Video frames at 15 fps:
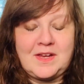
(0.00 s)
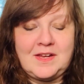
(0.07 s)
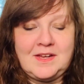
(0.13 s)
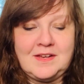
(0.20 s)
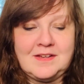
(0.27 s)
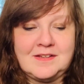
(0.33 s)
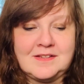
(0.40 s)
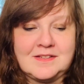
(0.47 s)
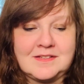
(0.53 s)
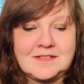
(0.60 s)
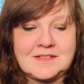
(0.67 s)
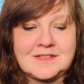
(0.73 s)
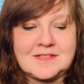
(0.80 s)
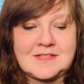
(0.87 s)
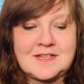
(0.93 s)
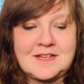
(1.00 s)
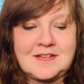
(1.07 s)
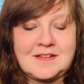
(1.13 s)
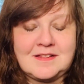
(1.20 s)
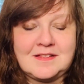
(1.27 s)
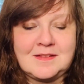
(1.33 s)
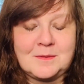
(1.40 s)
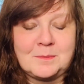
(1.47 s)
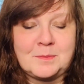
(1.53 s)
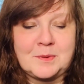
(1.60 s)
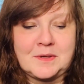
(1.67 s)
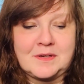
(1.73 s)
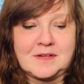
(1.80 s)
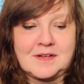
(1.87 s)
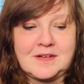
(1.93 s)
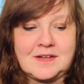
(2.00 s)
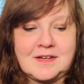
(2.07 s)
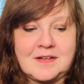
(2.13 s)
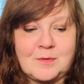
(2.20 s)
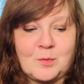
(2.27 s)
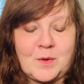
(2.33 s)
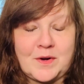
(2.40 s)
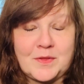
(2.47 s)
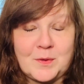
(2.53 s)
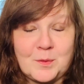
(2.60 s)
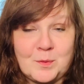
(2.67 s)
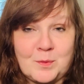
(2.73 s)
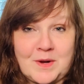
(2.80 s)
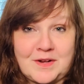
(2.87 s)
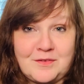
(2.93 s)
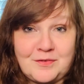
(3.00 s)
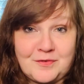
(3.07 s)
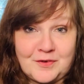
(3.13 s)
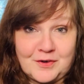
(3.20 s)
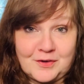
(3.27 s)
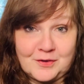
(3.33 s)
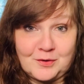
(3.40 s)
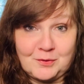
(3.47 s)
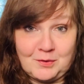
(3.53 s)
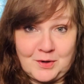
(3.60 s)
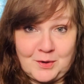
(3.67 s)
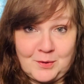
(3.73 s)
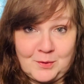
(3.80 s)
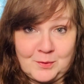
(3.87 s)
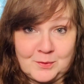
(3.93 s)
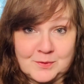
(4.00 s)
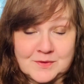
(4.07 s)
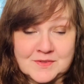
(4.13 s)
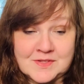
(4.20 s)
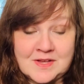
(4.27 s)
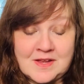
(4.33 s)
is the book Where the Red Fern Grows